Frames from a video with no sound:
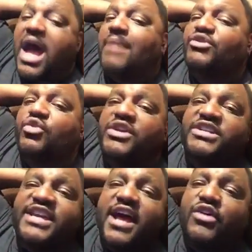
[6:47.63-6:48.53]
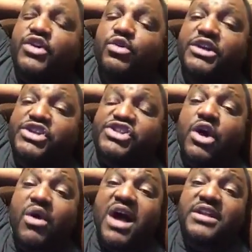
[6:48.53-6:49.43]
I'm doing DL Hewley's
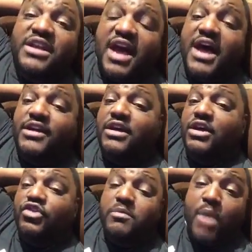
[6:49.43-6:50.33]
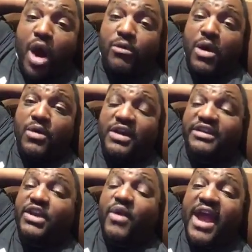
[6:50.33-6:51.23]
show Uncut tomorrow
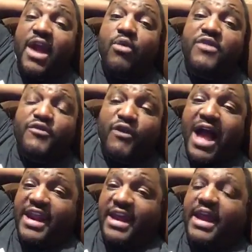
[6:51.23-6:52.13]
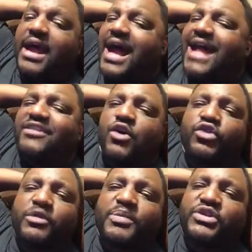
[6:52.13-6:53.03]
that'll air on Friday. I
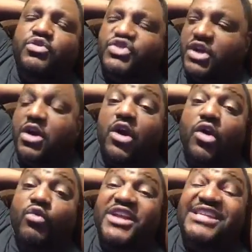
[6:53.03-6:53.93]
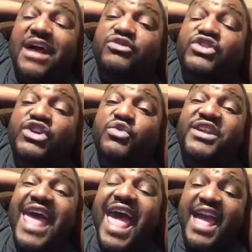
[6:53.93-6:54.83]
told the producer, reach out to you
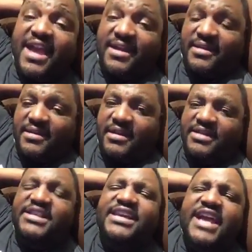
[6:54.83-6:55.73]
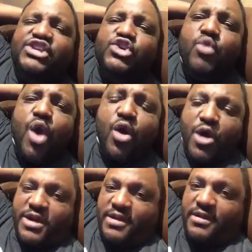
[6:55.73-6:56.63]
today to get you
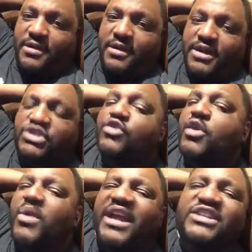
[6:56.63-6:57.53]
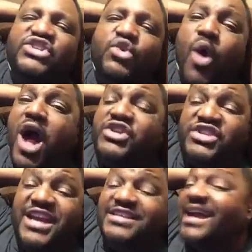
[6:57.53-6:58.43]
on so that we can
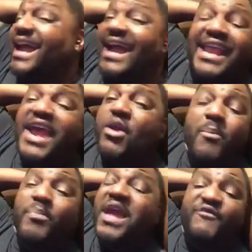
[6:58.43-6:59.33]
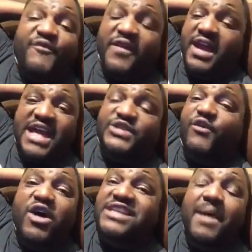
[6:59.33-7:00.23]
squash this. It ain't no beef as
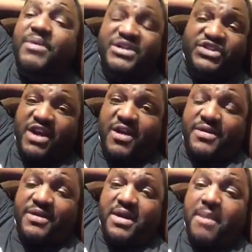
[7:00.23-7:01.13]
far as I'm concerned.